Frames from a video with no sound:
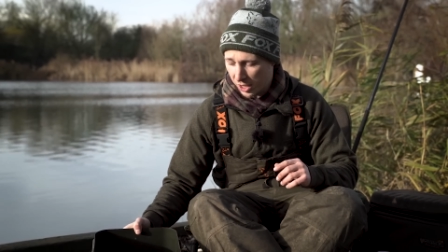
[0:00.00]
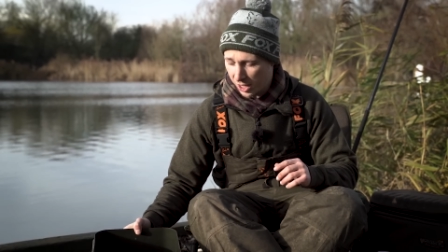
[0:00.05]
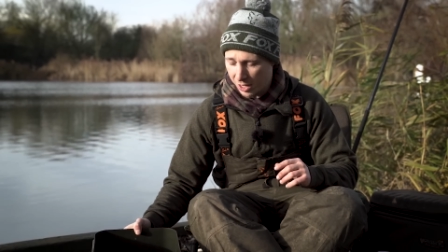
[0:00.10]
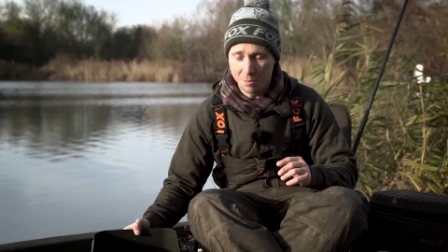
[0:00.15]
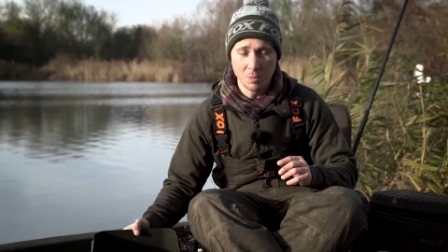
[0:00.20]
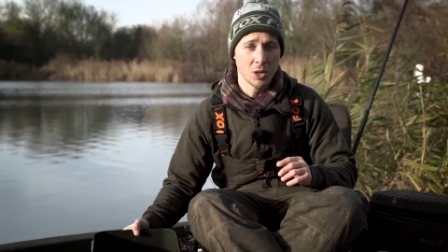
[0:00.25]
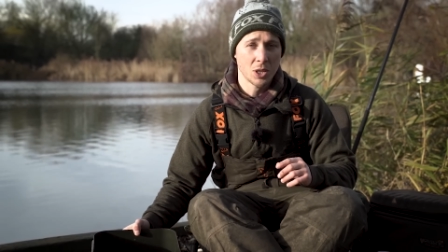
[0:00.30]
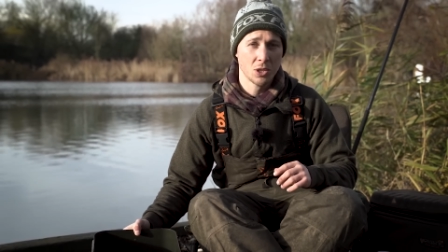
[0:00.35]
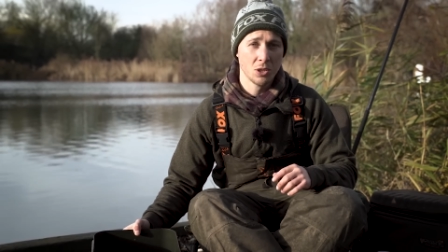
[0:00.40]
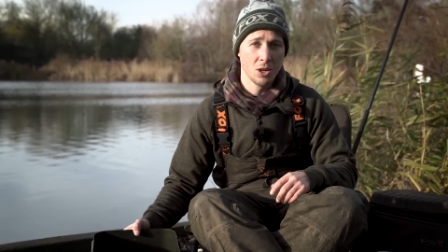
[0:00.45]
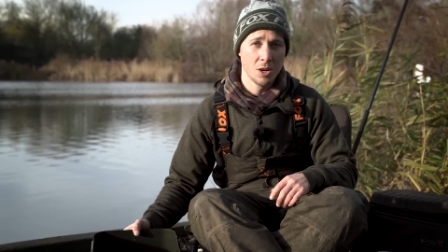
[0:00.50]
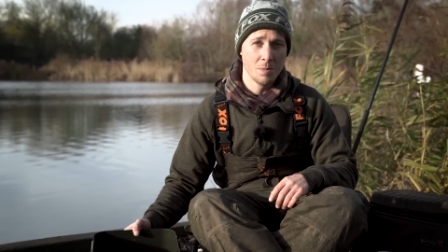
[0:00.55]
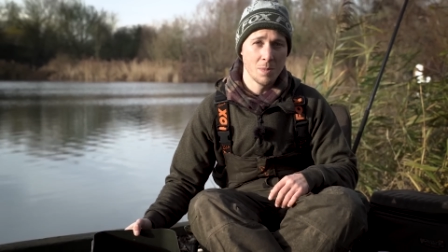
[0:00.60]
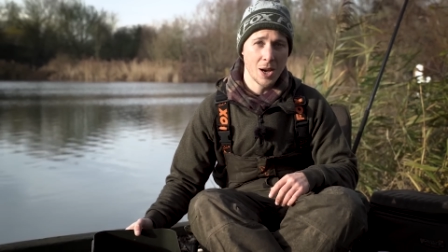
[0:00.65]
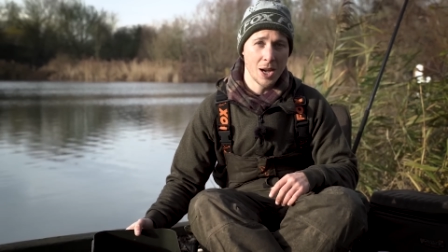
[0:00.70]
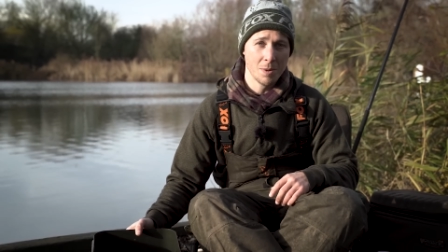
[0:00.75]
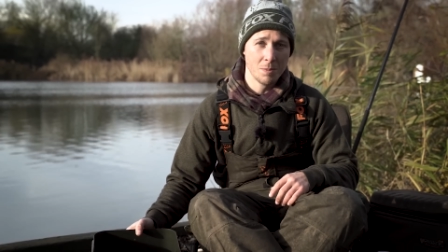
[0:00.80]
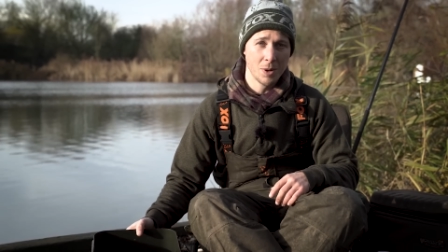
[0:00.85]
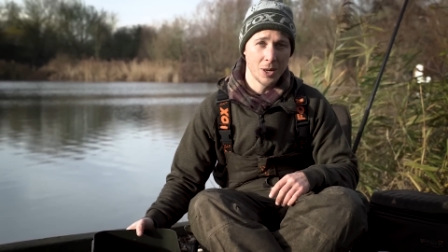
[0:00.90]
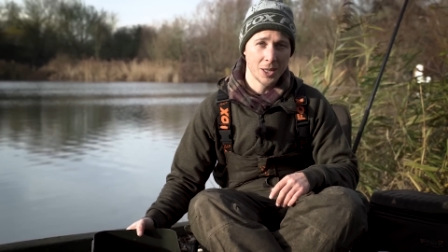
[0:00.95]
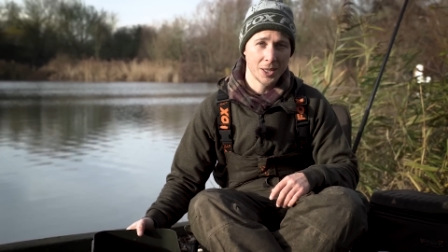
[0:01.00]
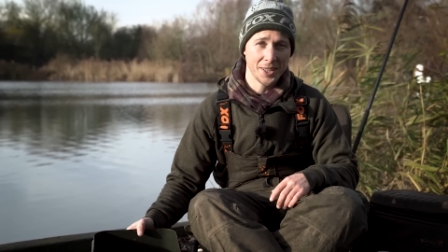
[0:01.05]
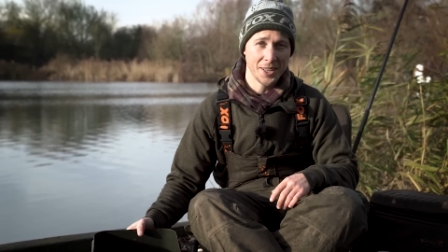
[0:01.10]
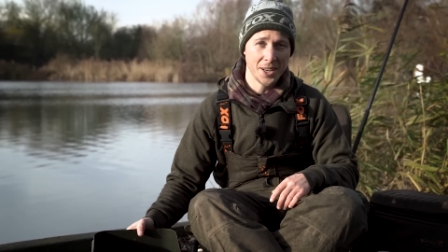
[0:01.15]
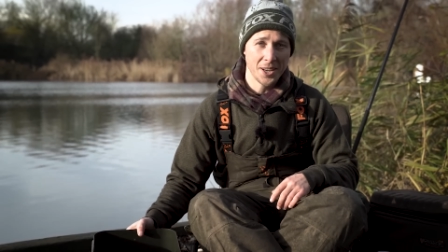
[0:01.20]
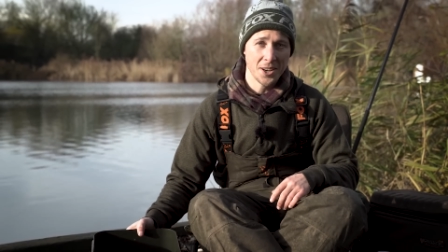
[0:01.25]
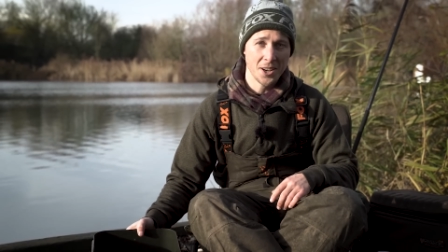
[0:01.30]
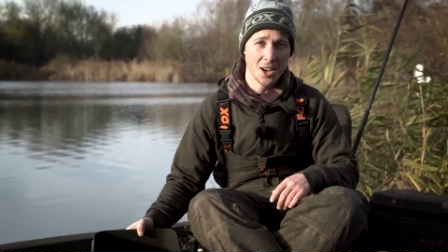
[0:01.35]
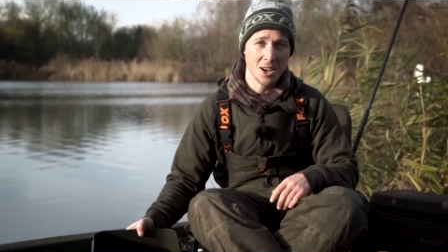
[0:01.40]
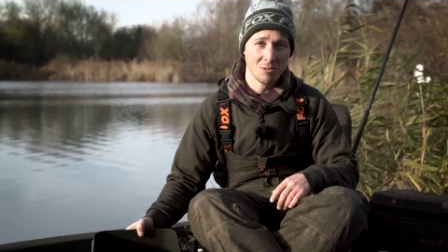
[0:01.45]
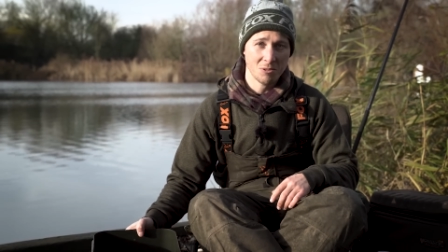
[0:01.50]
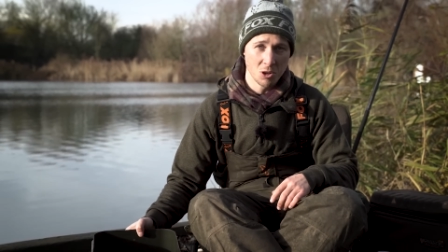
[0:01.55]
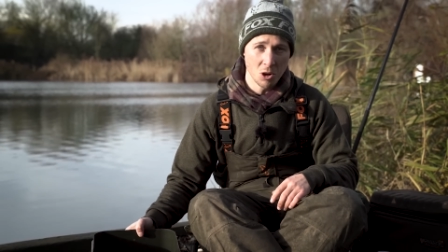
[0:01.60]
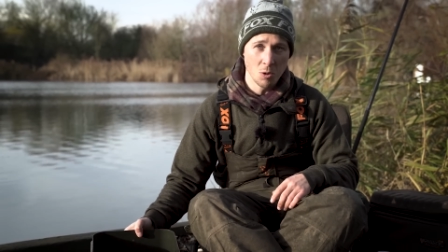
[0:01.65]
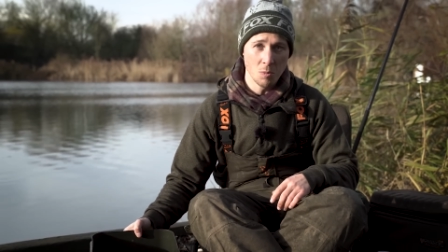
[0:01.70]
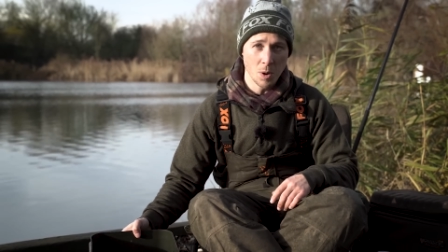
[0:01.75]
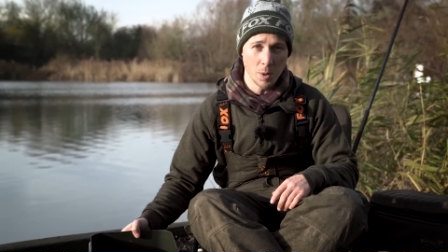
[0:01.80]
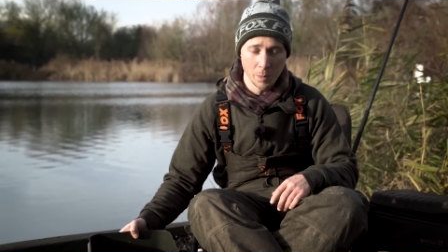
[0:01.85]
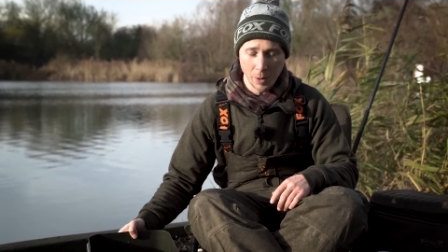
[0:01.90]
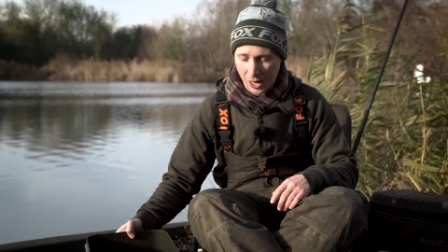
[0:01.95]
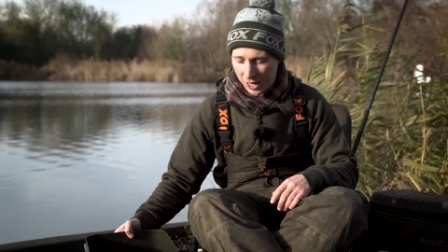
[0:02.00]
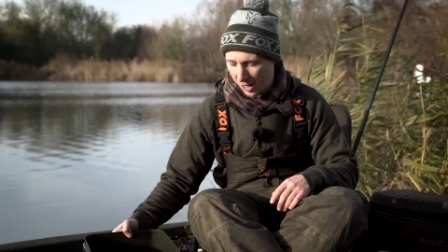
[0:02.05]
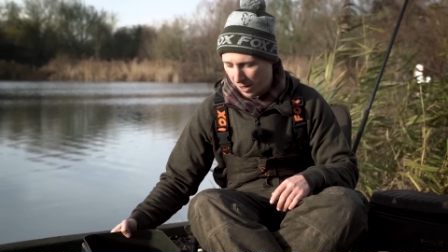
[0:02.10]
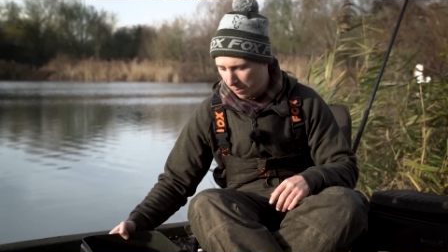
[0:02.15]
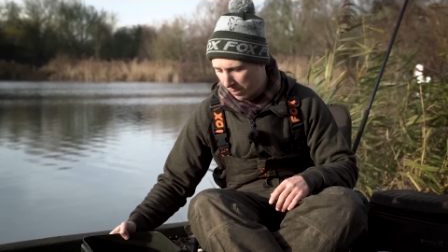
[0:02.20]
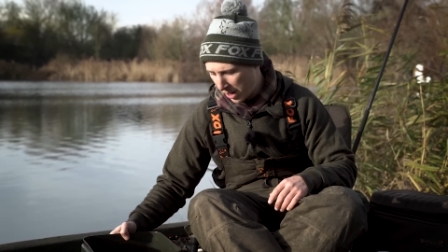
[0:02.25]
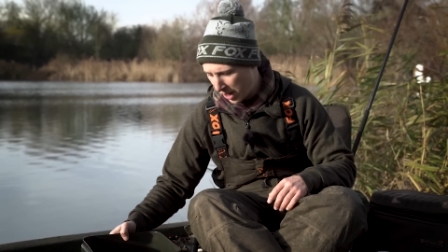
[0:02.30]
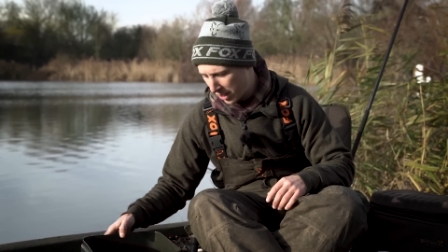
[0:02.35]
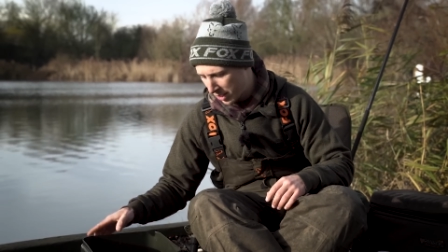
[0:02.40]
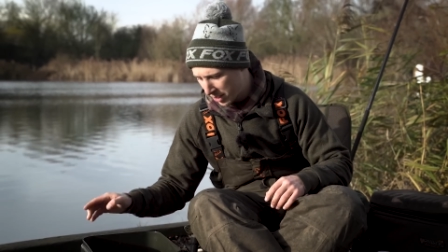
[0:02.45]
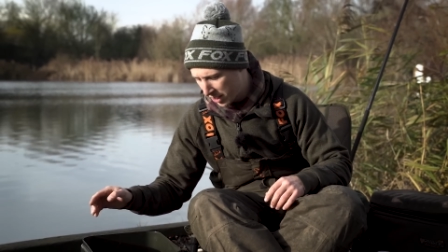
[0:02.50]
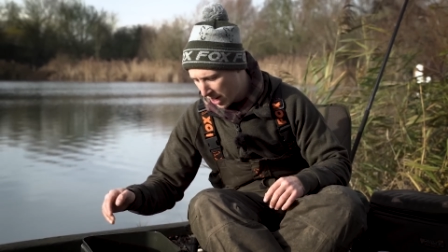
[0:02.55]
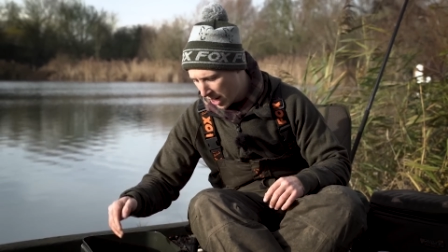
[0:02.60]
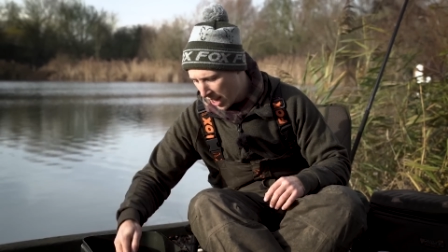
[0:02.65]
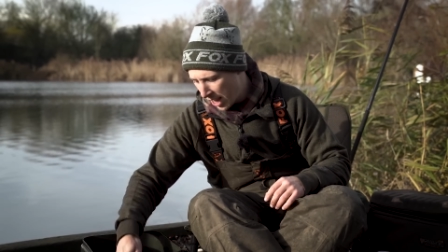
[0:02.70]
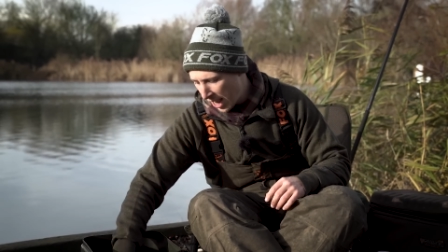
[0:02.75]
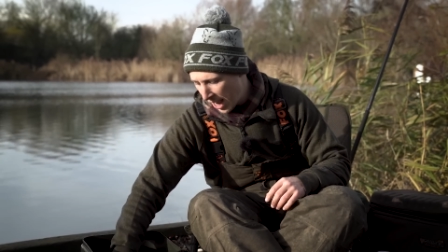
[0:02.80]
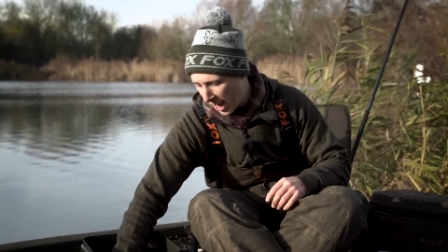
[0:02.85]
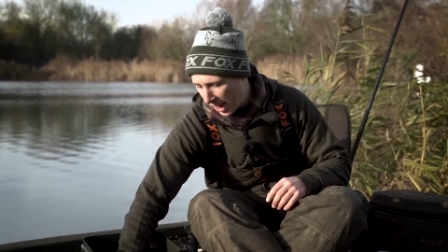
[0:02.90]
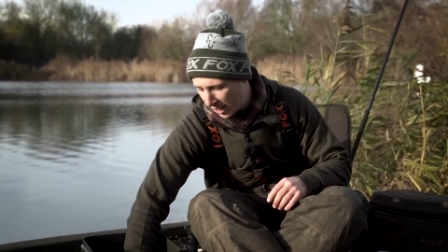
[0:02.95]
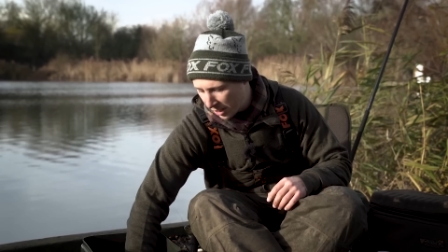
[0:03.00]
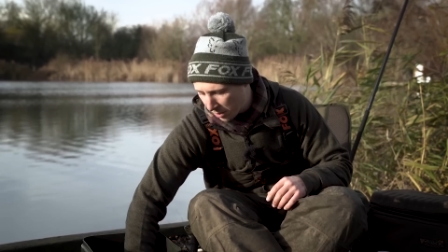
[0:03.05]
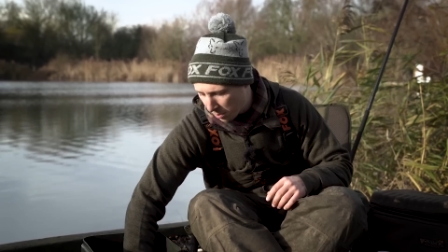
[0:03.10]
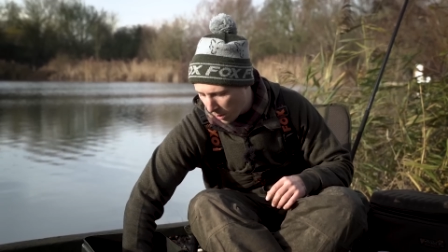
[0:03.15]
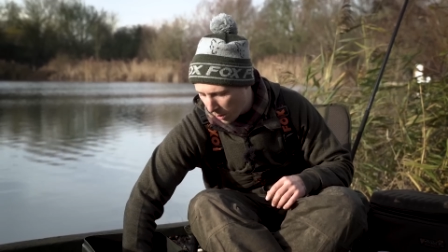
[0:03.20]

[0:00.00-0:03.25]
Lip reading: in my solid bag bucket I've got my pellet mix, and